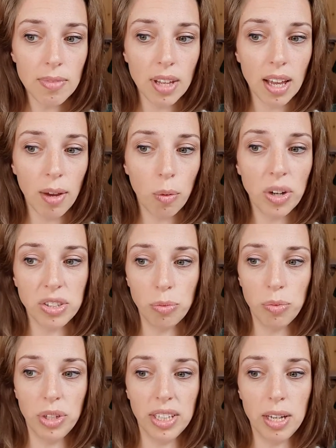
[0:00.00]
it
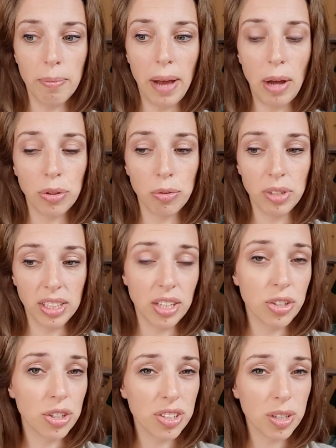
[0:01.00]
wasn't really about the
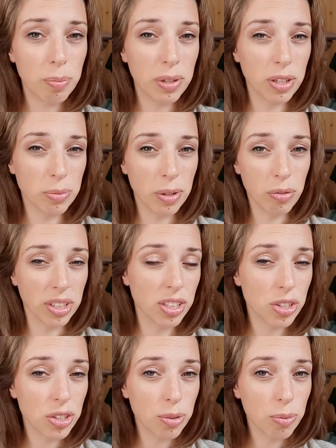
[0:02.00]
relationship, because my
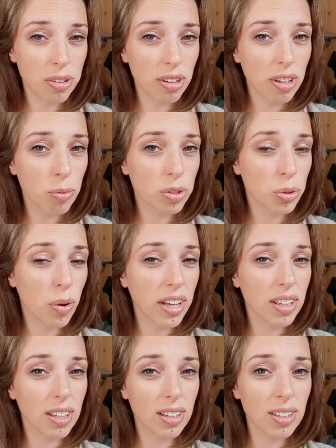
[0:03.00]
relationship with Aryan was
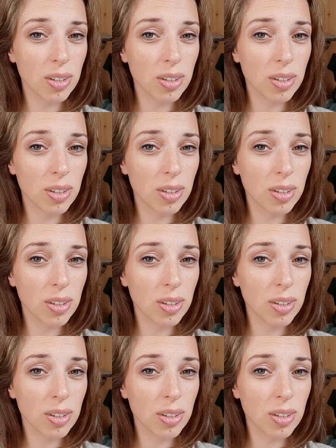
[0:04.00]
quite good.